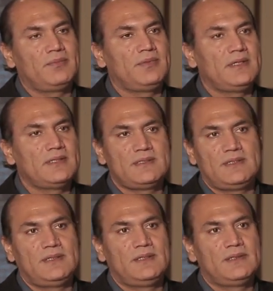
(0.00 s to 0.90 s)
B,
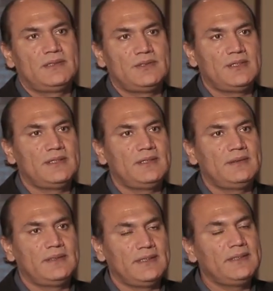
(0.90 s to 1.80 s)
C, D,
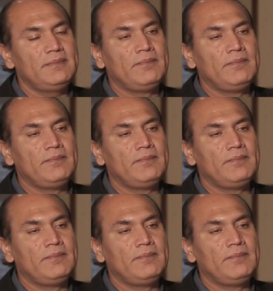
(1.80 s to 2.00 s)
E,